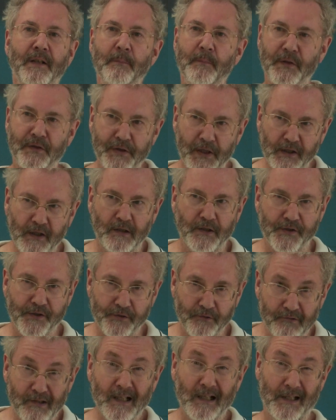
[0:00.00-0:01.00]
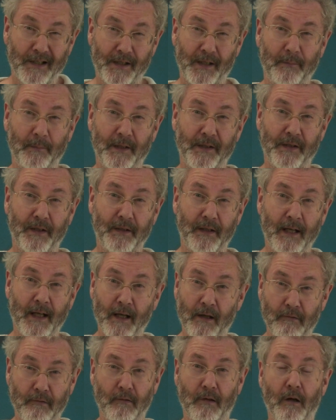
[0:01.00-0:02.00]
in particular surrealism is an
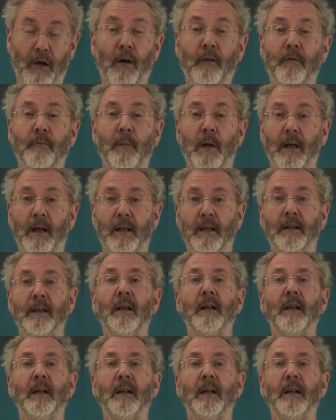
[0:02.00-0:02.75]
area of my